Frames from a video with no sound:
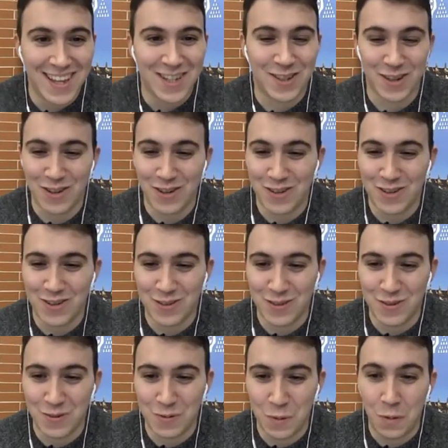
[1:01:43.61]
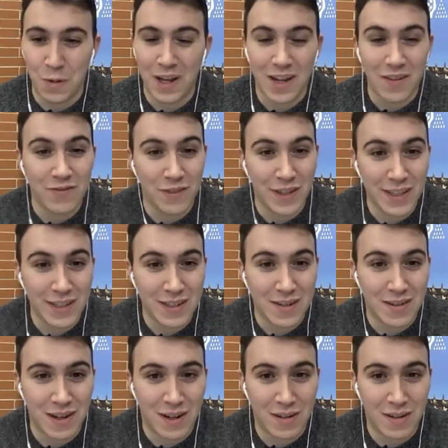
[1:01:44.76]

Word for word: So we have built our